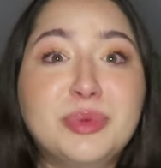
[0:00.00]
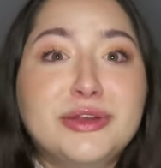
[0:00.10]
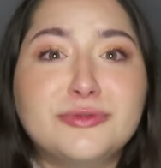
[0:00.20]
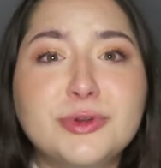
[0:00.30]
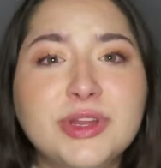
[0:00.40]

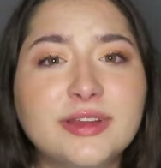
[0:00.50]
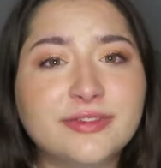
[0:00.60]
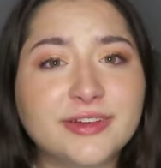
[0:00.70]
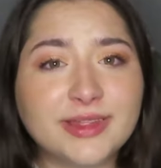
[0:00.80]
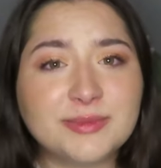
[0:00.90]
been rooting
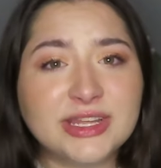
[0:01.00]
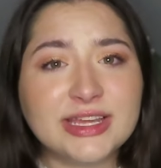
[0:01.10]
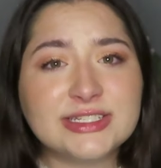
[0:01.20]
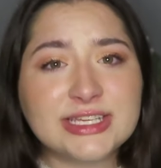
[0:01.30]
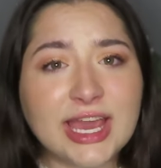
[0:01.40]
for them to
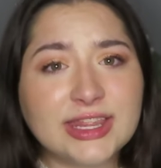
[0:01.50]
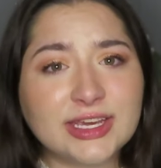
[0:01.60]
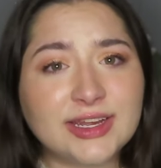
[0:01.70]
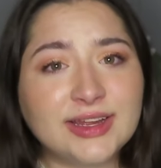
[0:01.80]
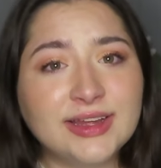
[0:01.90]
get
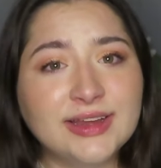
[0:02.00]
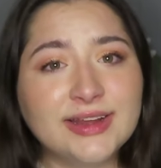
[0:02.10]
together.